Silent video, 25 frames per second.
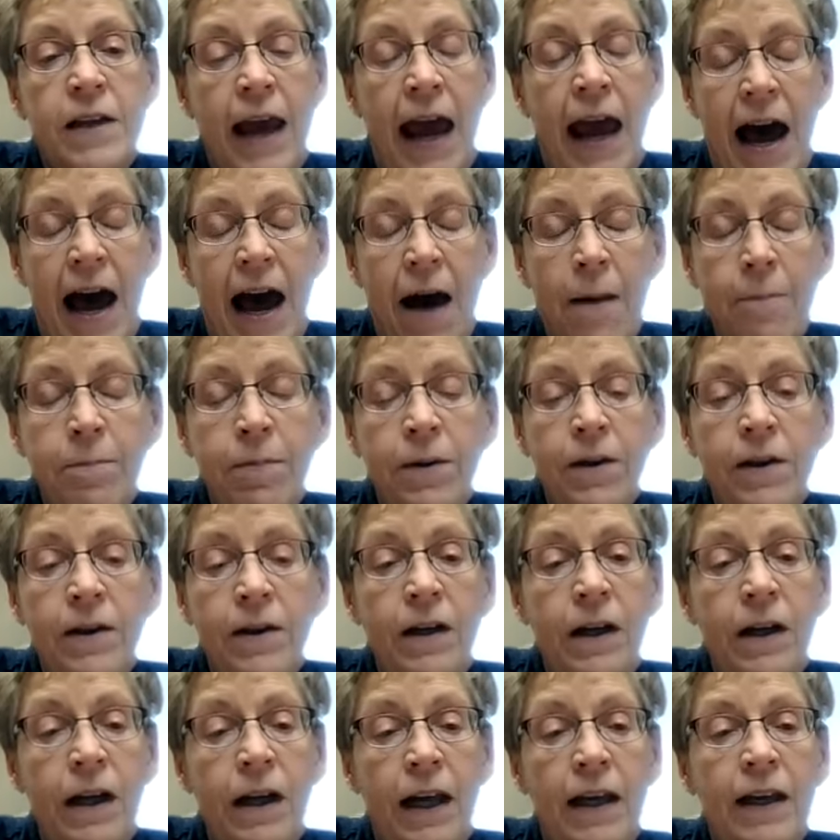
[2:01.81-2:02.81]

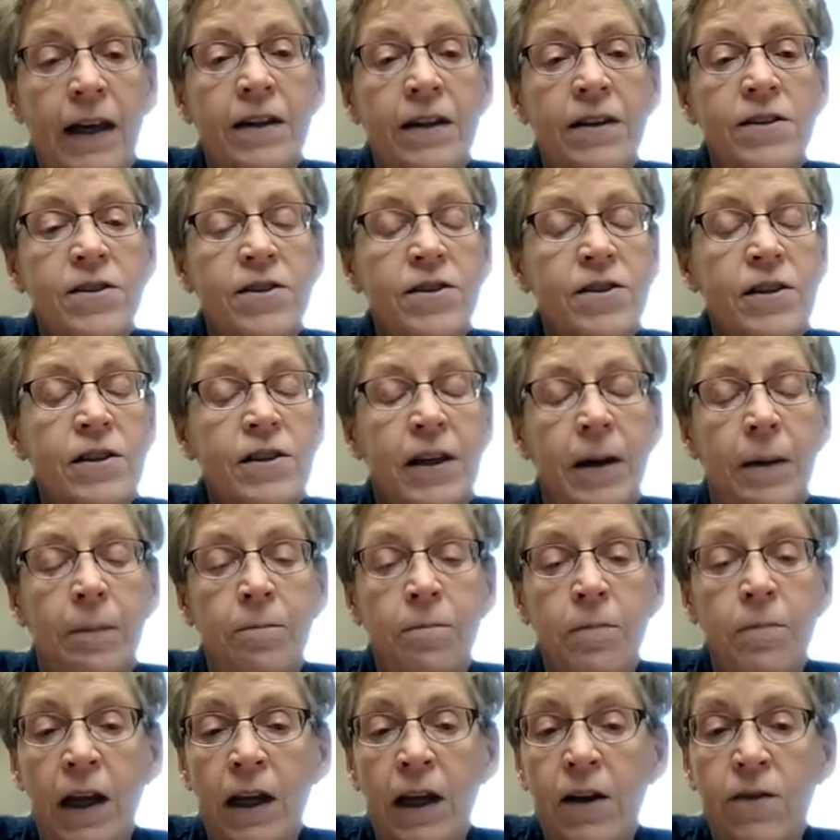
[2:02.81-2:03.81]
happen is
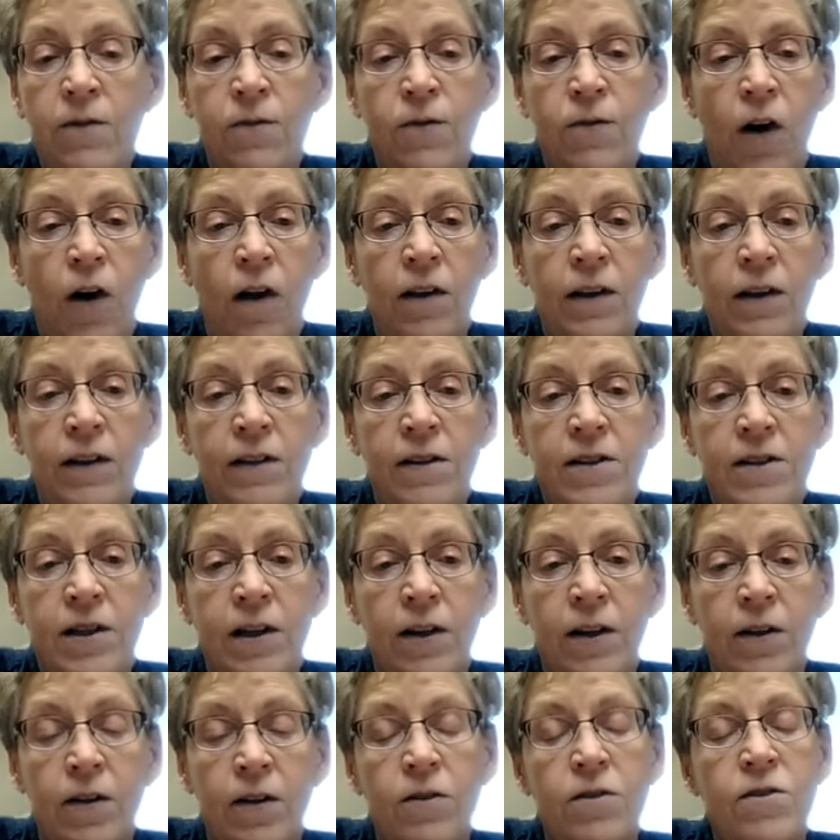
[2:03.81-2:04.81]
committed
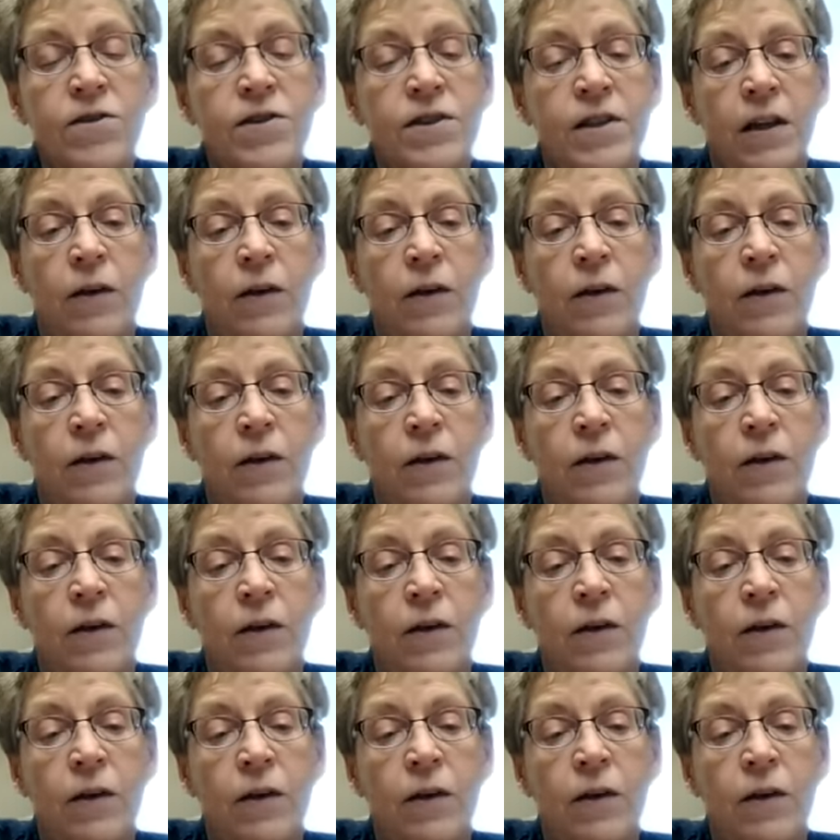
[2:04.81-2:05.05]
volunteers,